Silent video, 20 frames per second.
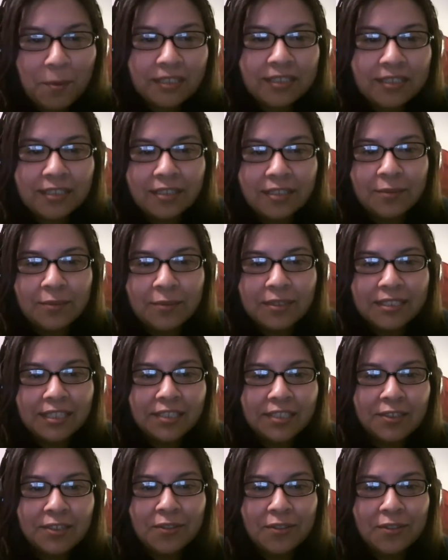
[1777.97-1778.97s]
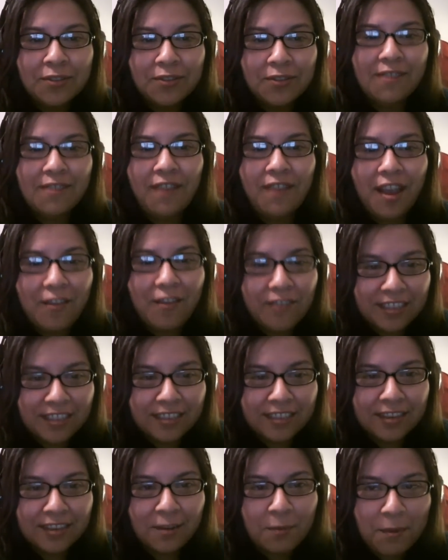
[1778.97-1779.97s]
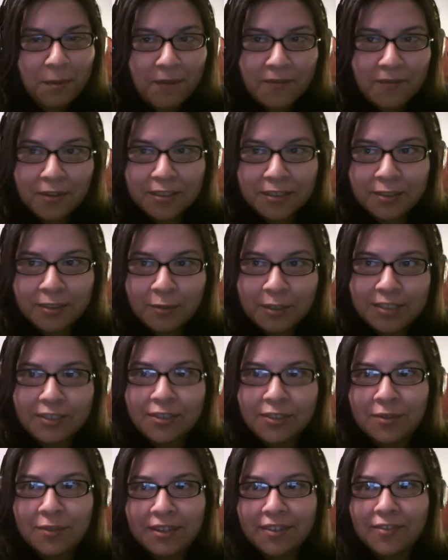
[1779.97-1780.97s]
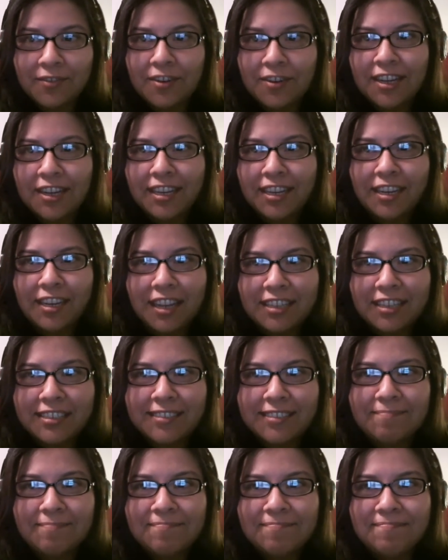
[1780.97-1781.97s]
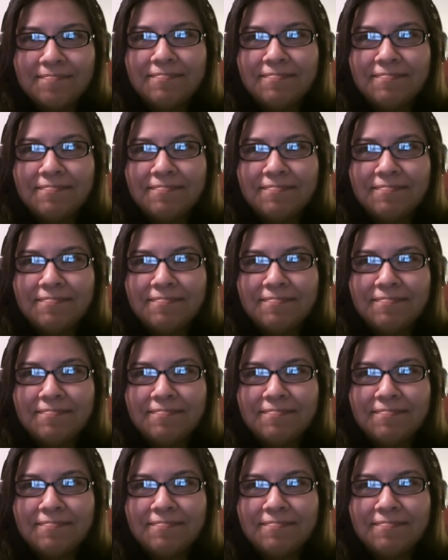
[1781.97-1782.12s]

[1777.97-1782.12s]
president once I turn 35, and that's going to be my first question whenever I get elected.